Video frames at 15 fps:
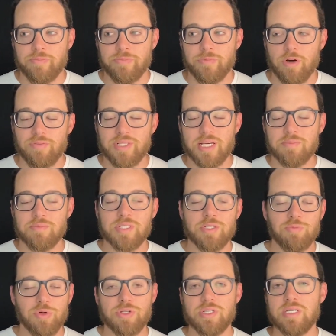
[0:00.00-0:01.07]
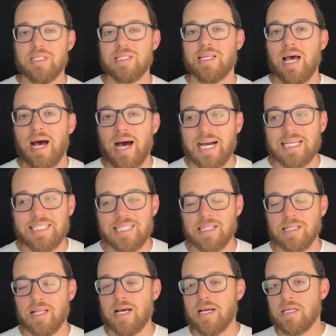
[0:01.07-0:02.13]
Oftentimes, this person is
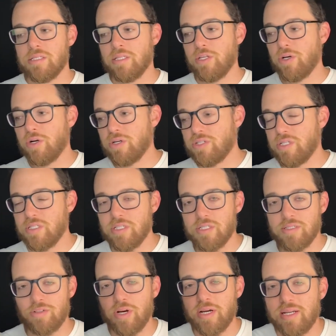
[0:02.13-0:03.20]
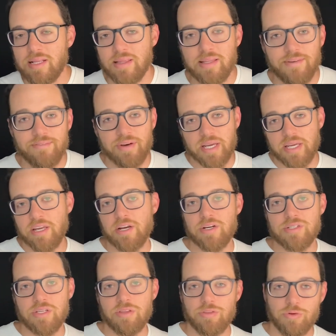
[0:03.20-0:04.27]
idealized, and the narcissist is trying to live
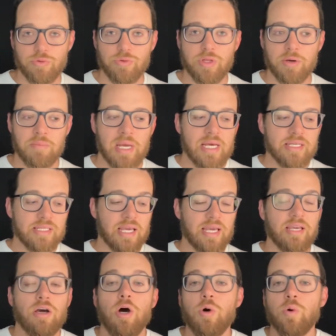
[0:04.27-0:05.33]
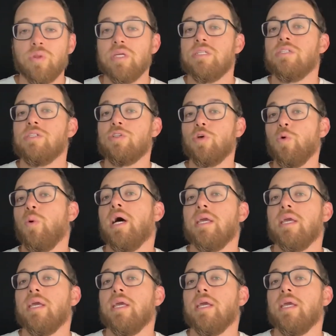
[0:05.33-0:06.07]
vicariously through them, saying, Oh, this is who I